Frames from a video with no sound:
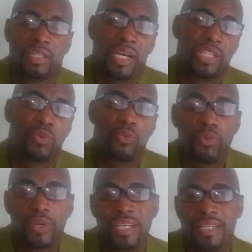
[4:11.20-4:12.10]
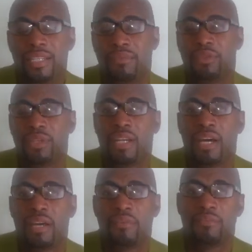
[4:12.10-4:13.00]
you had to relive your
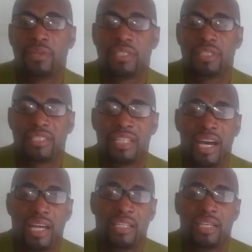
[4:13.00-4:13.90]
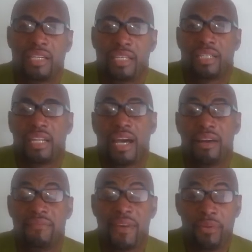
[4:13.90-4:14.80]
life, which is not the, not a
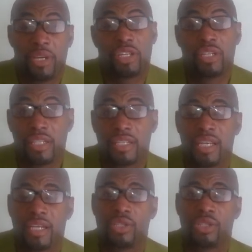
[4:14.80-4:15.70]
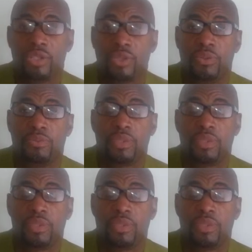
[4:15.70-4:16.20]
very good thing to do.